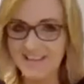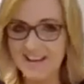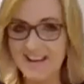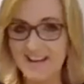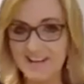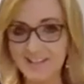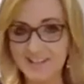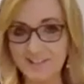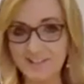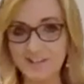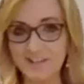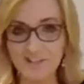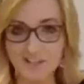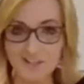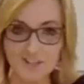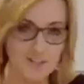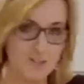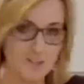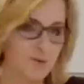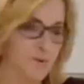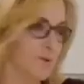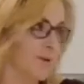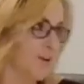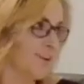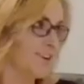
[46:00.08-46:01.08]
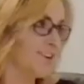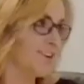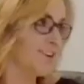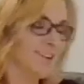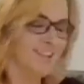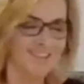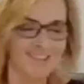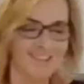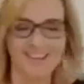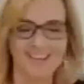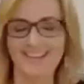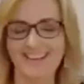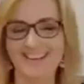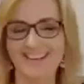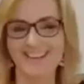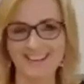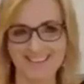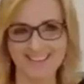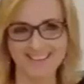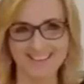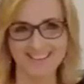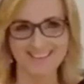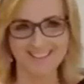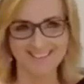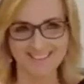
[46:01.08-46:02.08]
kind of like squirrel?
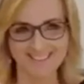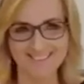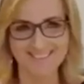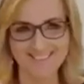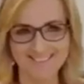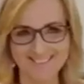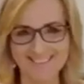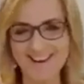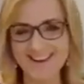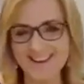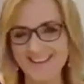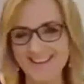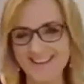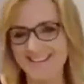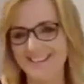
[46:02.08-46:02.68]
Right?